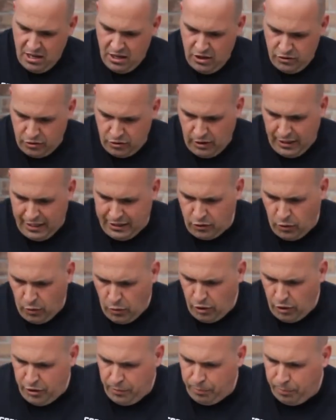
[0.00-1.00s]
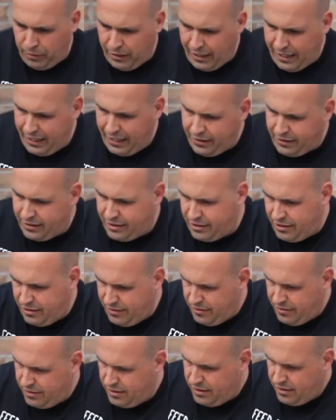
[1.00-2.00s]
So let's go to the plates.
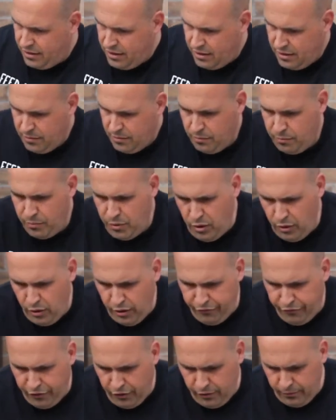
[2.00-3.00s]
Beautiful.